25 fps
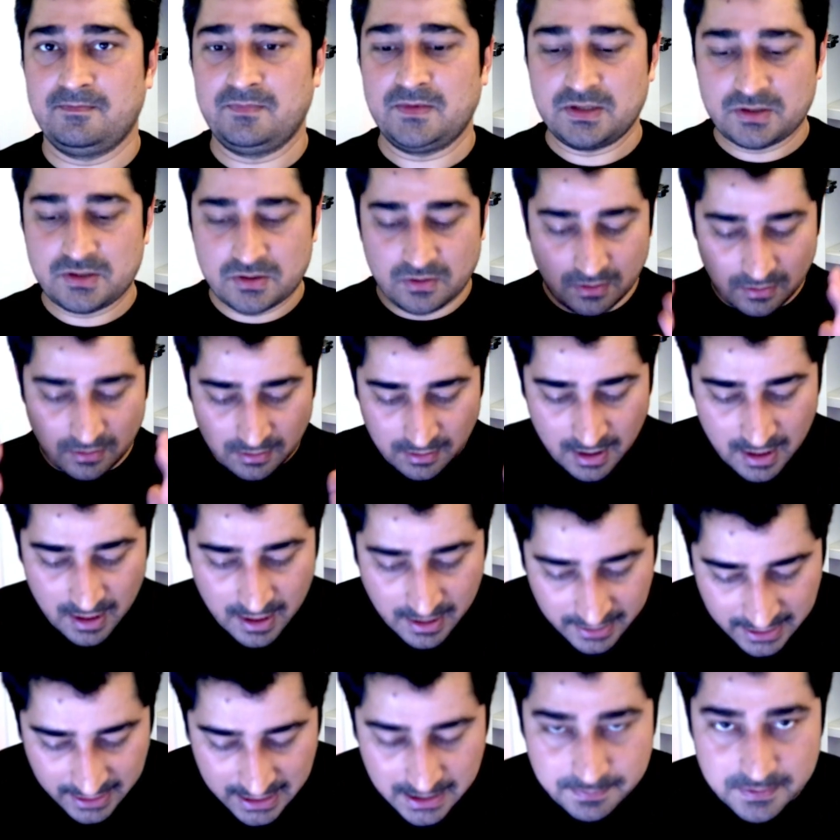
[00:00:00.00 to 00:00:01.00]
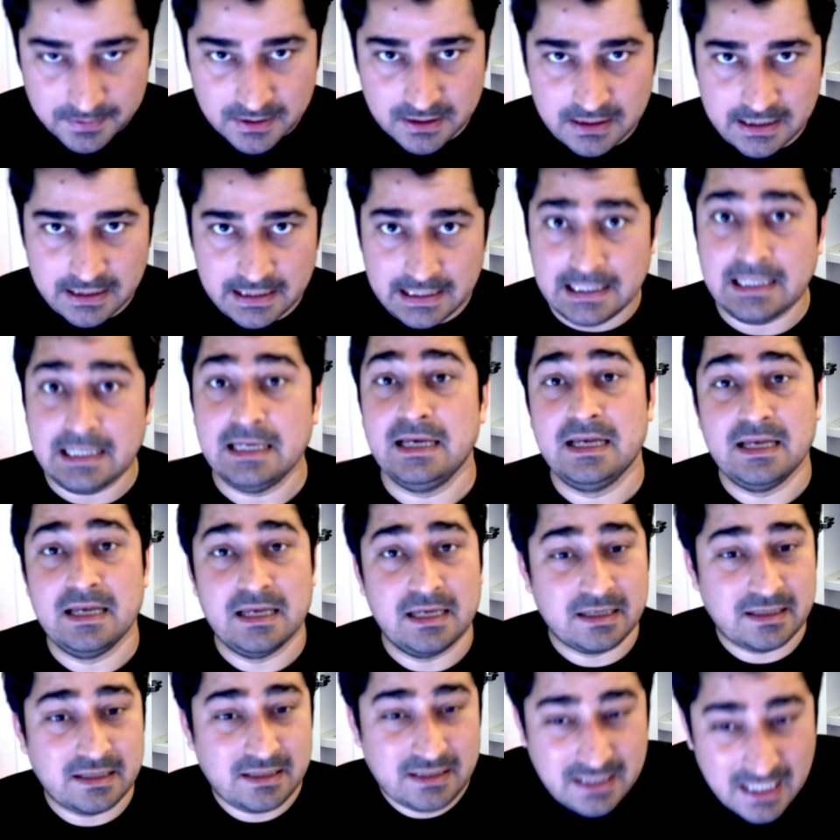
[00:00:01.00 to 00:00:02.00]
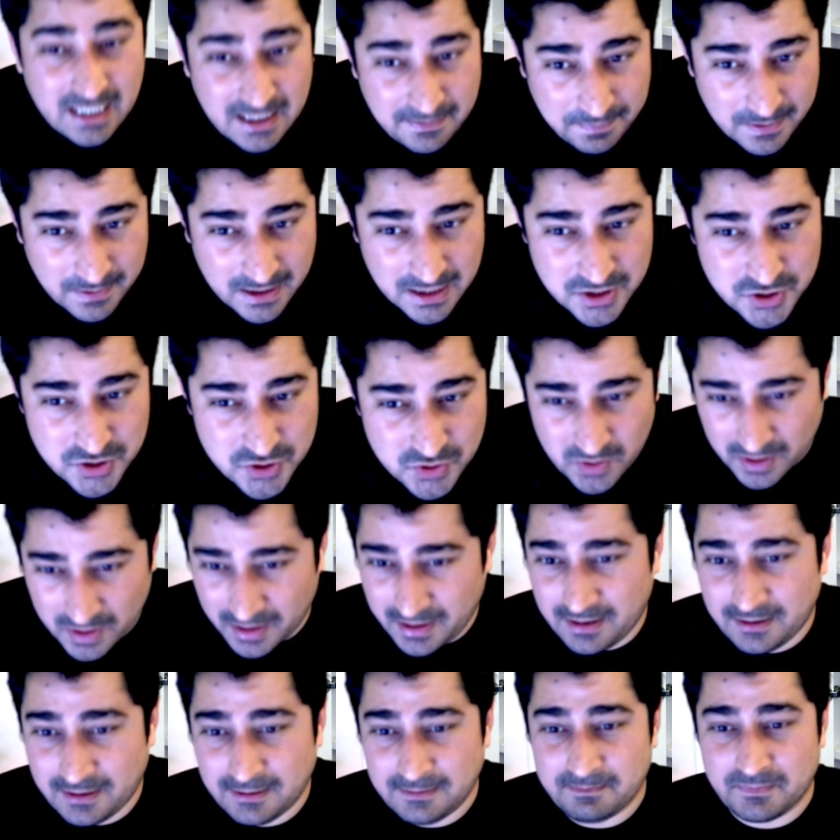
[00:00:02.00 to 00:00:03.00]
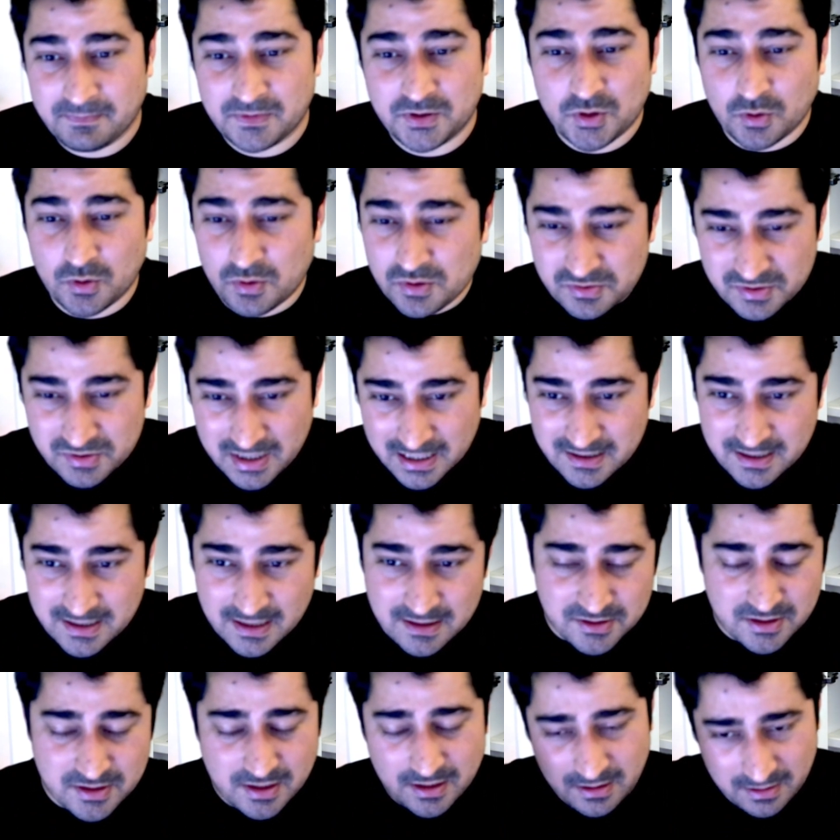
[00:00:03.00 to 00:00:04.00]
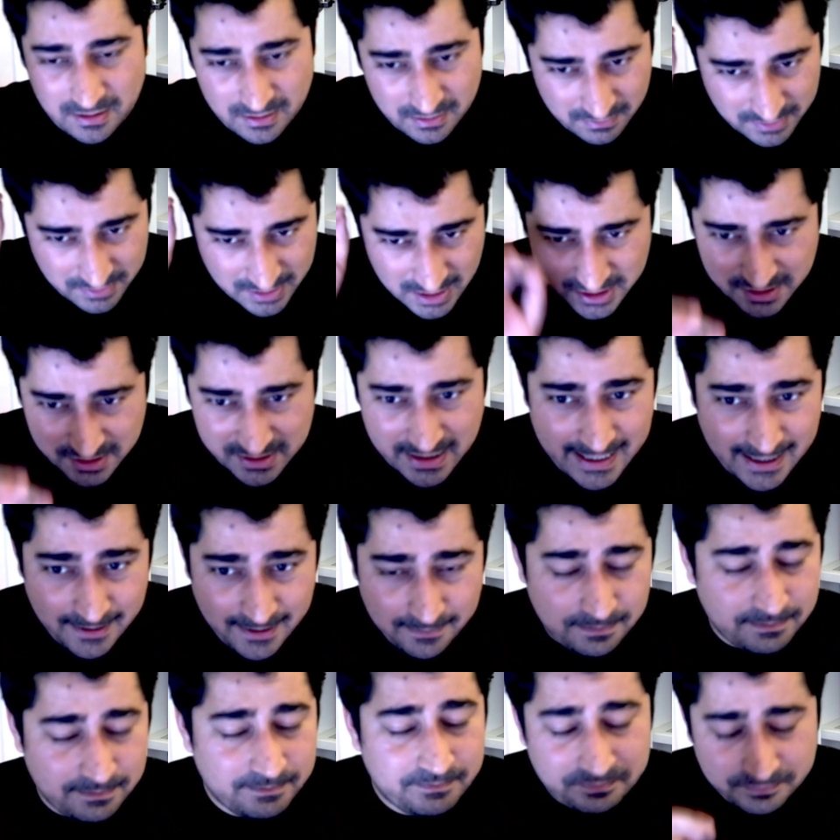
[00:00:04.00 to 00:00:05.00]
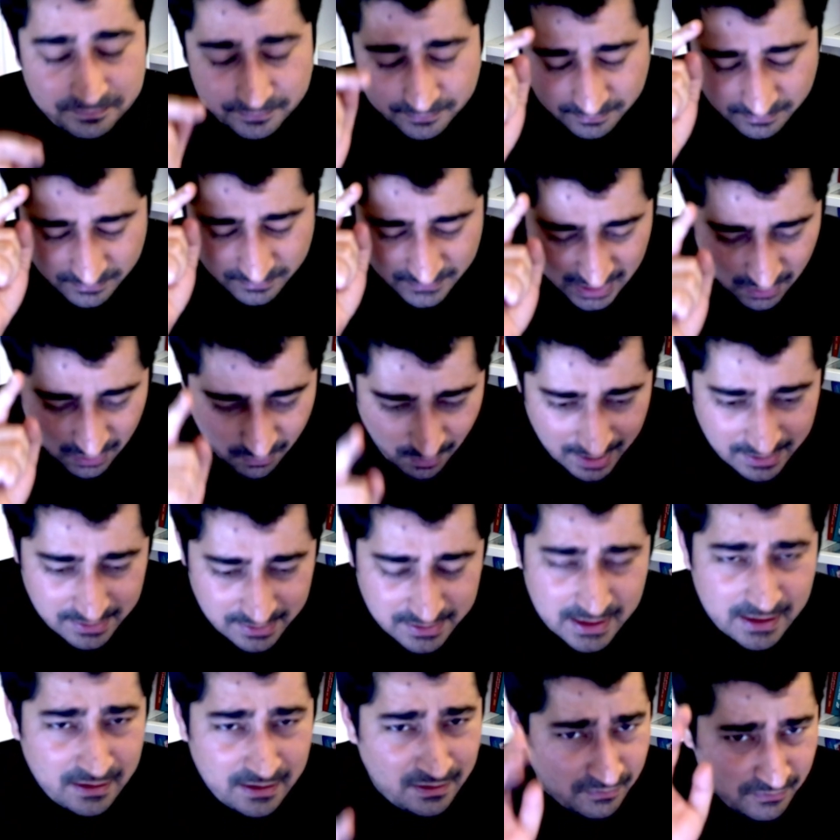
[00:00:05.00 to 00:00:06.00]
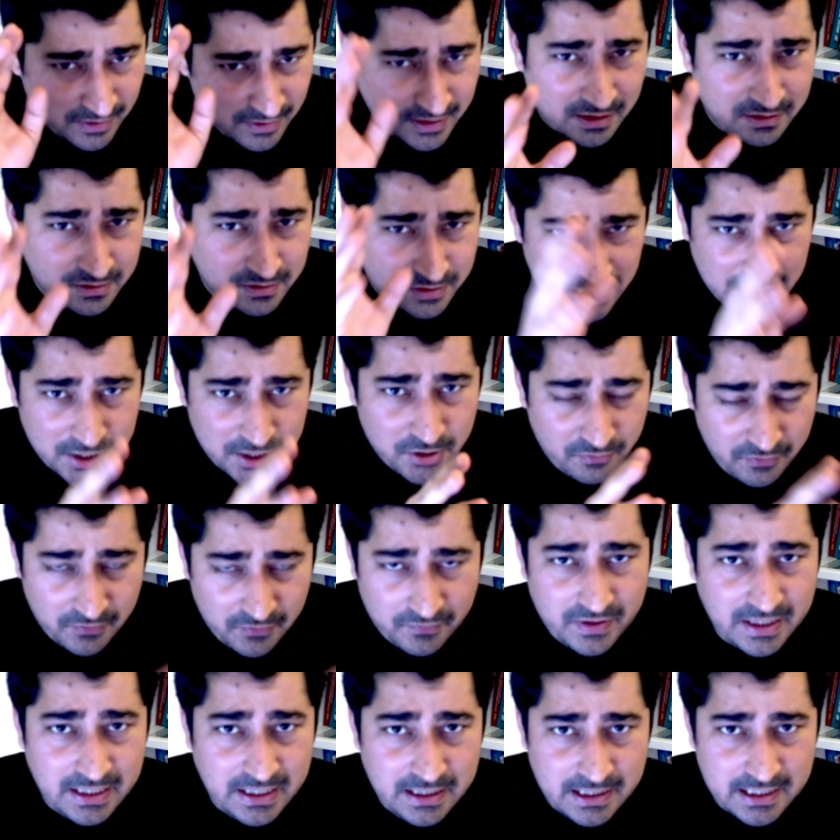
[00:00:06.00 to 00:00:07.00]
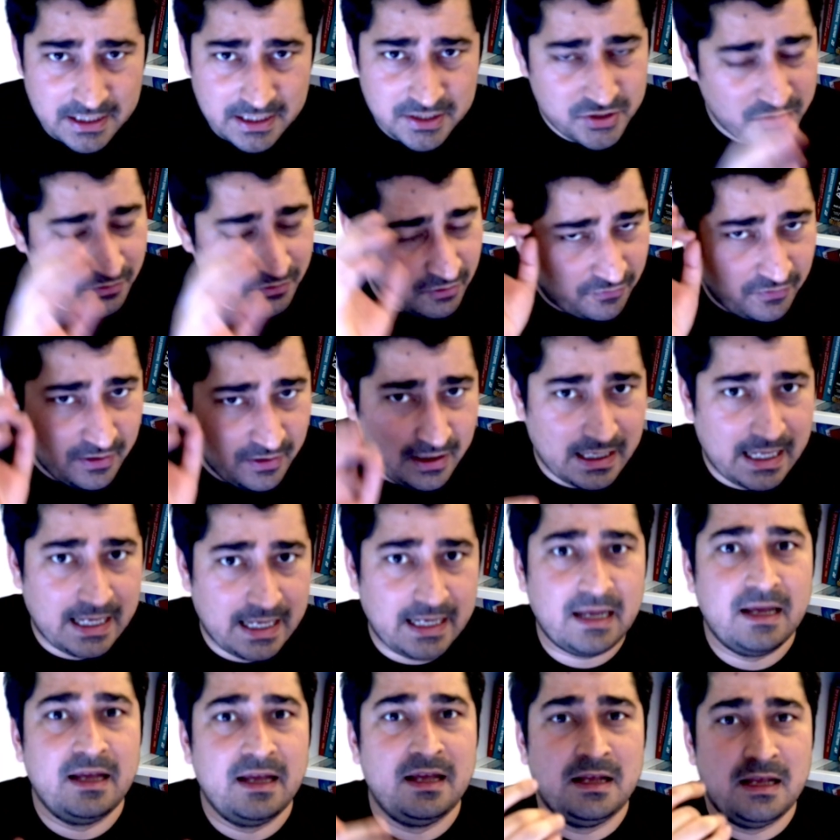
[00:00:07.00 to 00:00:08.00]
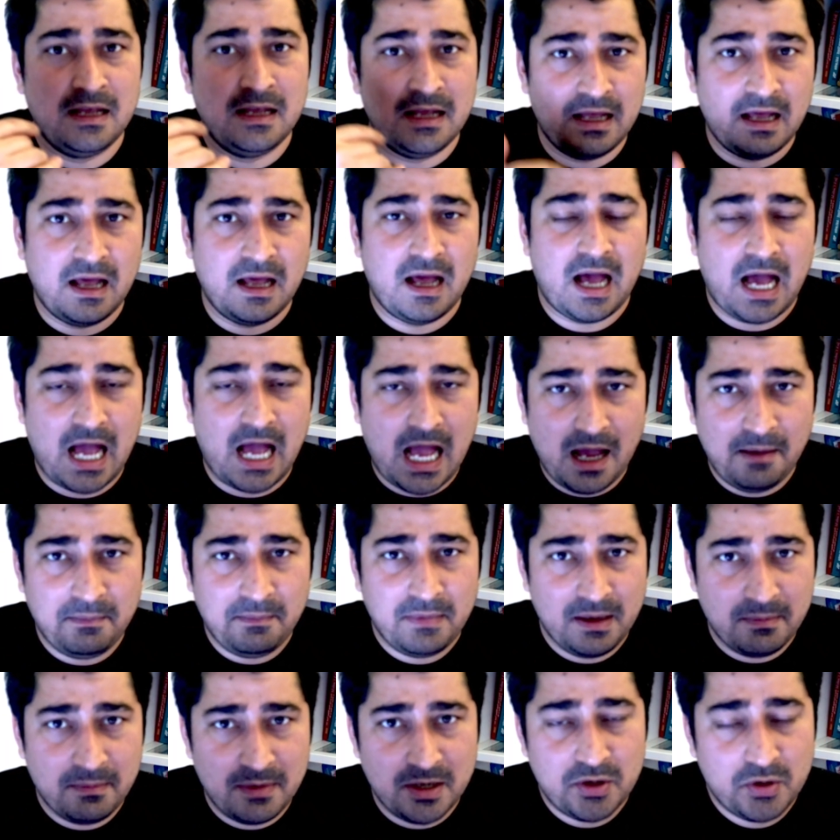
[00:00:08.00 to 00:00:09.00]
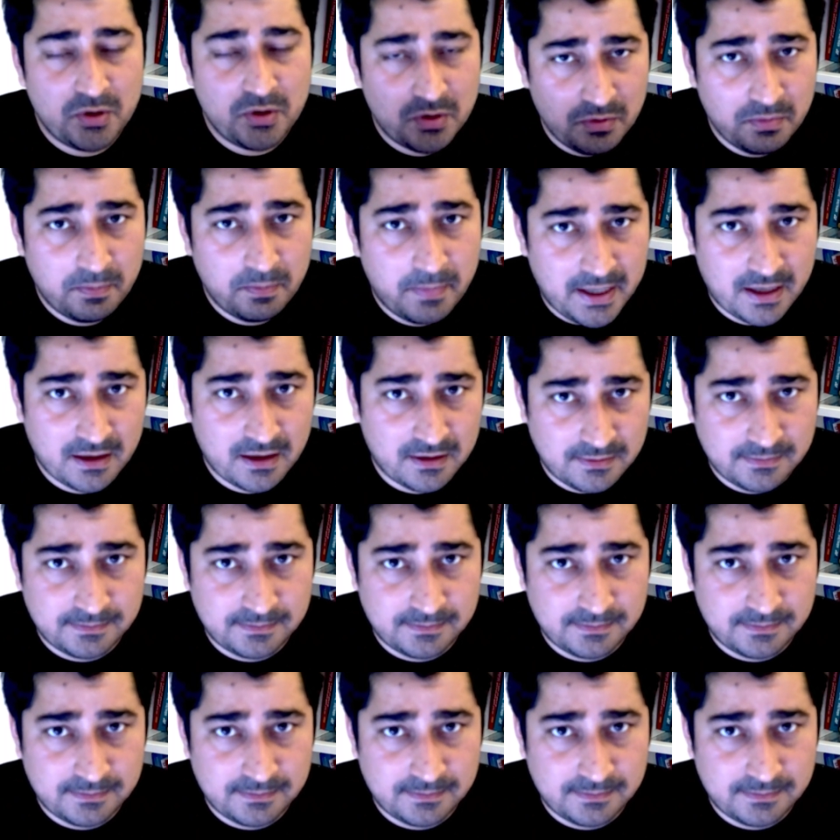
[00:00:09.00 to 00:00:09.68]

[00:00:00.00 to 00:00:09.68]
So keep learning, keep enjoying, don't take tension, just type. One day, within 10 to 15 days, you will feel like I'm able to do better.